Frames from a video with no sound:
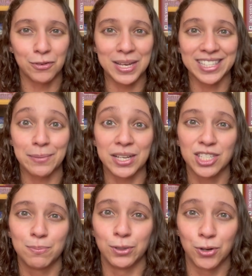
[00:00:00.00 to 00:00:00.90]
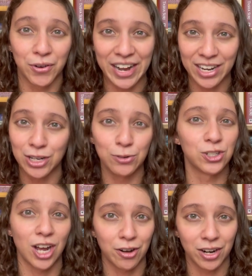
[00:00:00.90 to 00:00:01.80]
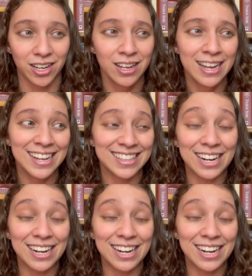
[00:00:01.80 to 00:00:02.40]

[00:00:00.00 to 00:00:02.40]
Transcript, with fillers: me as I'm exploring a new genre that I